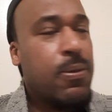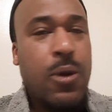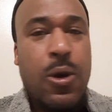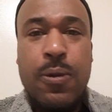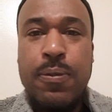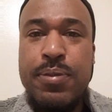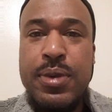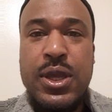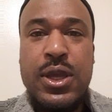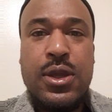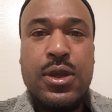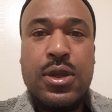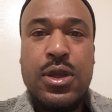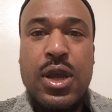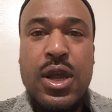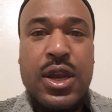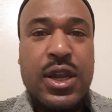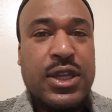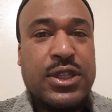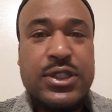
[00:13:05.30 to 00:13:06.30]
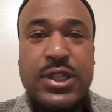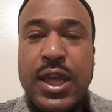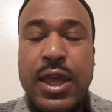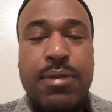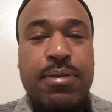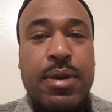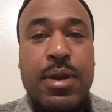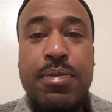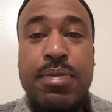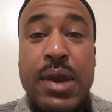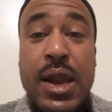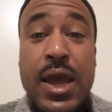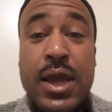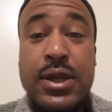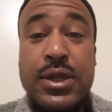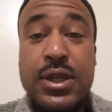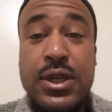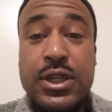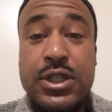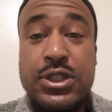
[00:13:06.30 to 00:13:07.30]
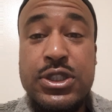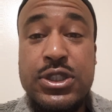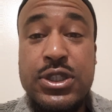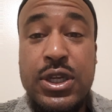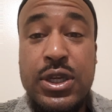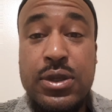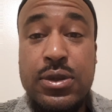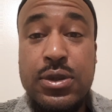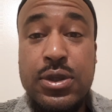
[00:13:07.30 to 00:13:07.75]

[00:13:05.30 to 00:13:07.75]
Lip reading: on, B. Y'all niggas can't be blind to this shit.